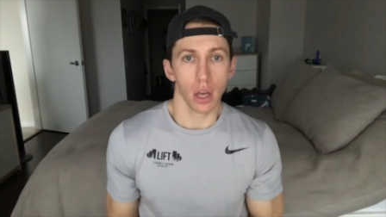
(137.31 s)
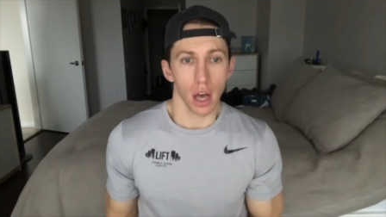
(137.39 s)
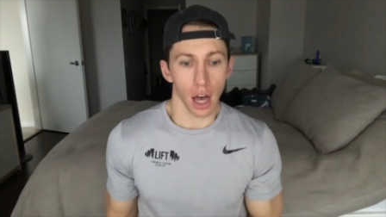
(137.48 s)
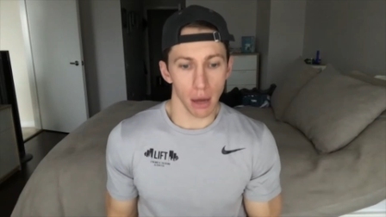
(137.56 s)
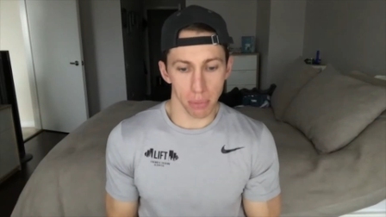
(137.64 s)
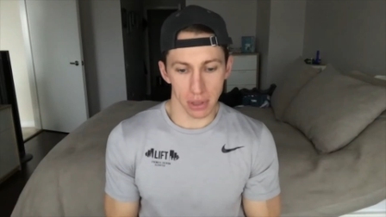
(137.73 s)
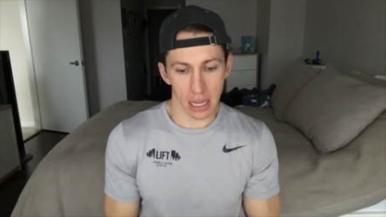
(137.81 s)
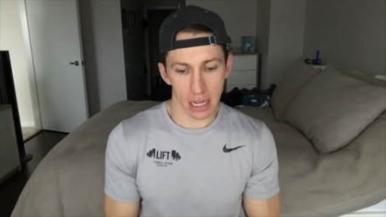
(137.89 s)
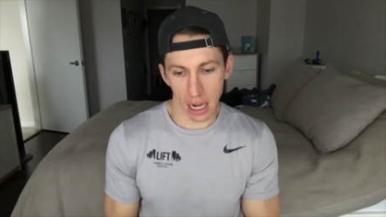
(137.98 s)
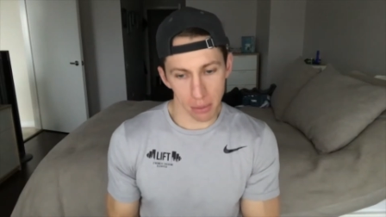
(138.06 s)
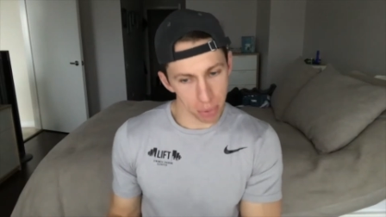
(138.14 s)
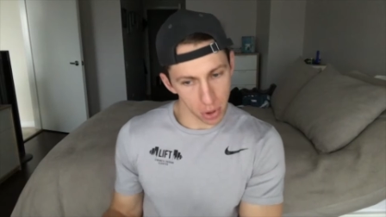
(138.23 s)
But then
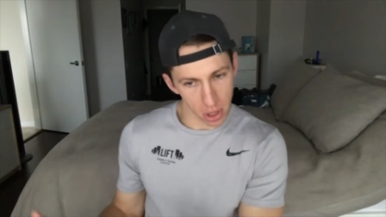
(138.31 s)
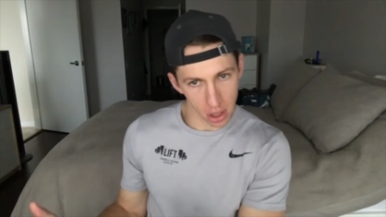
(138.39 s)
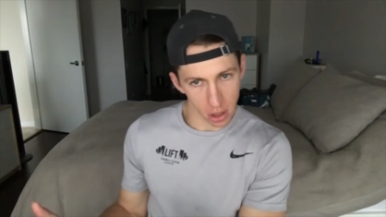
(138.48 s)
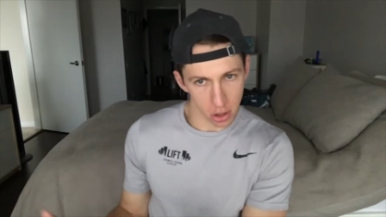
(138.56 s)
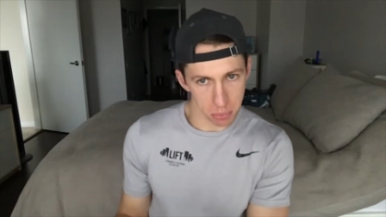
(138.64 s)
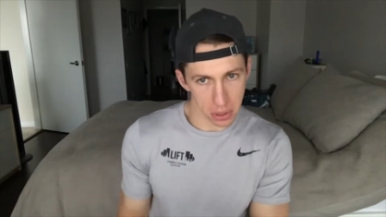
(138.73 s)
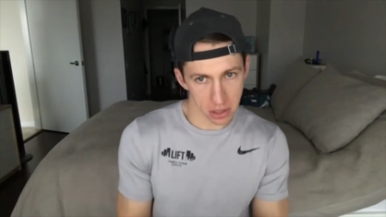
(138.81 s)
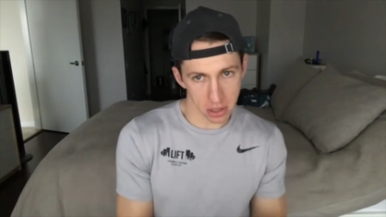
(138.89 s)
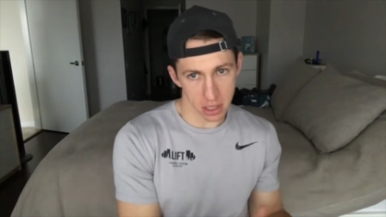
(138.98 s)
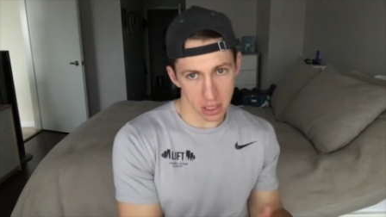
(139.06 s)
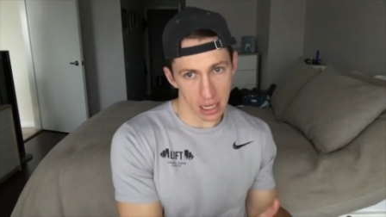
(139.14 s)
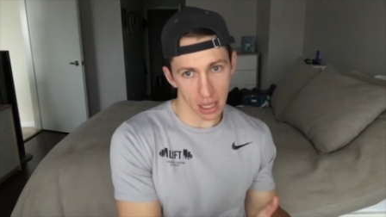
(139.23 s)
kind of putting those pieces
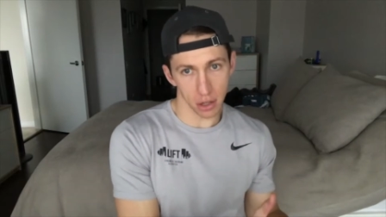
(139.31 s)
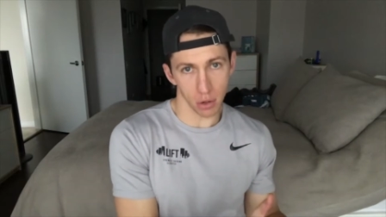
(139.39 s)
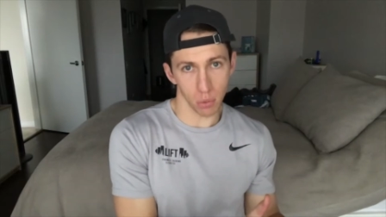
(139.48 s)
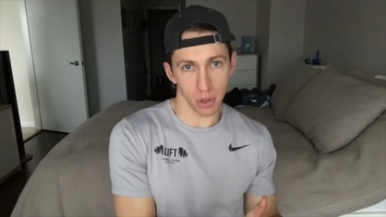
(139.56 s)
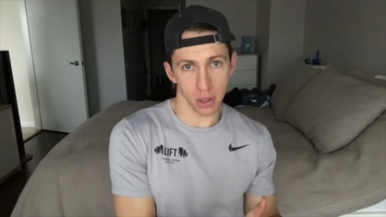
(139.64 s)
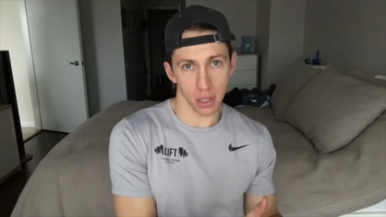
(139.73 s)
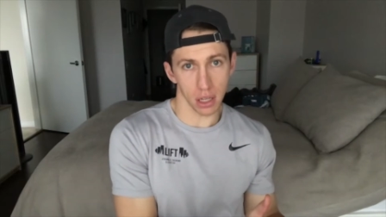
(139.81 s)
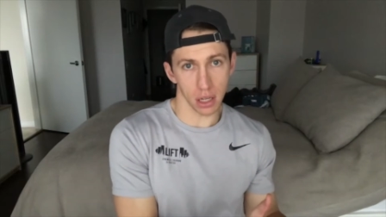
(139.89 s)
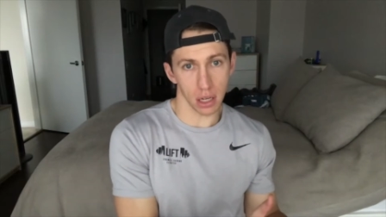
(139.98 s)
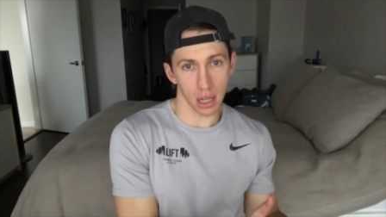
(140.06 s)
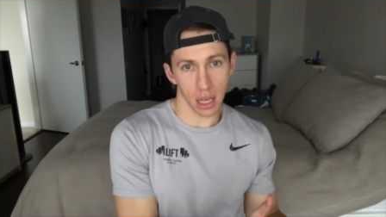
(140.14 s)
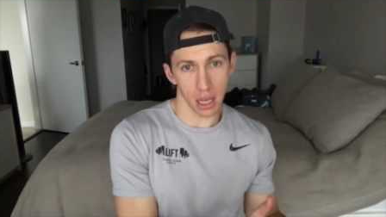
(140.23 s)
together
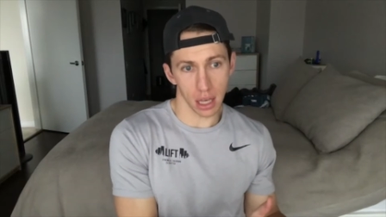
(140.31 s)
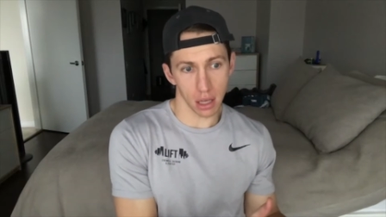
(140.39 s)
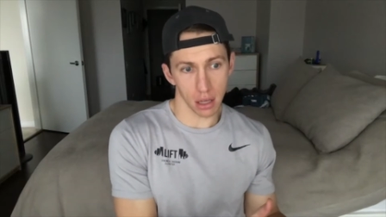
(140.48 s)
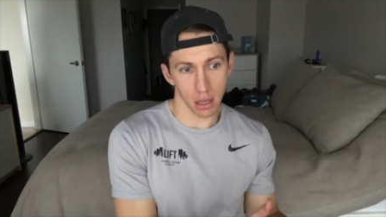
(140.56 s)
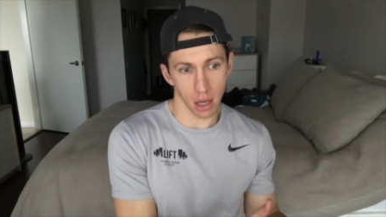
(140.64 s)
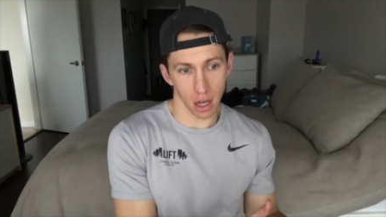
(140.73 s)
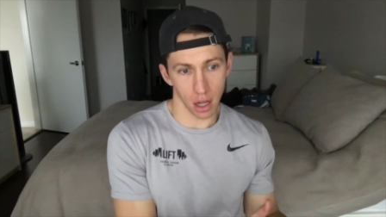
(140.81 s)
within a